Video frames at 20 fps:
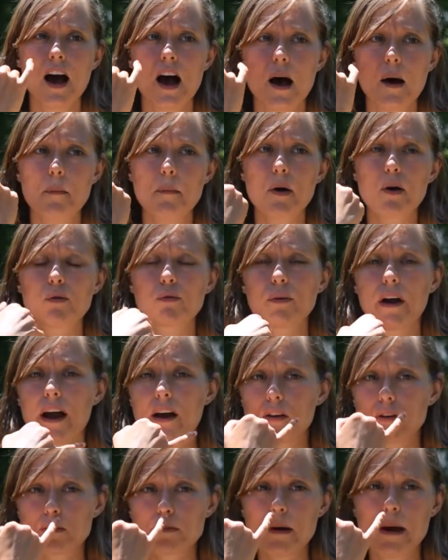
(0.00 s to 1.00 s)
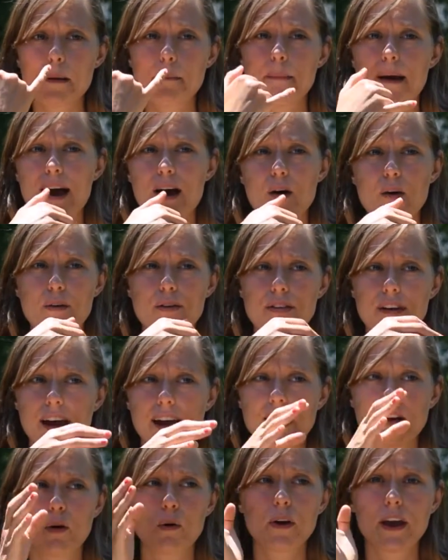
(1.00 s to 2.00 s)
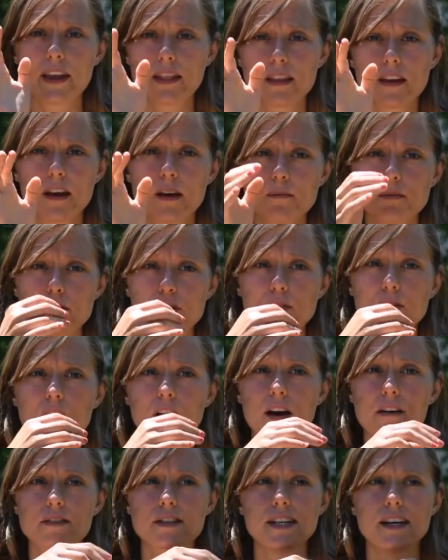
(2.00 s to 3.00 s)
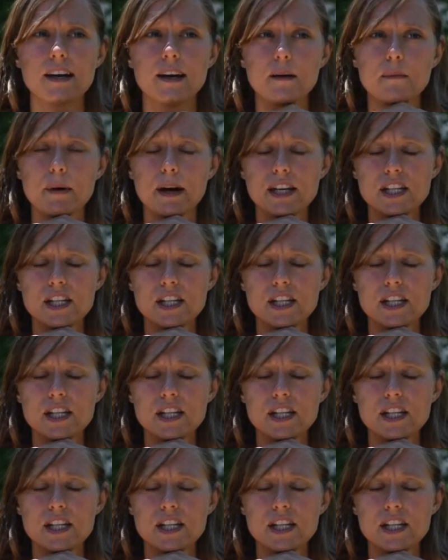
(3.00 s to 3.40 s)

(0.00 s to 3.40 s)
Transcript: Around my mouth, I don't get them too often.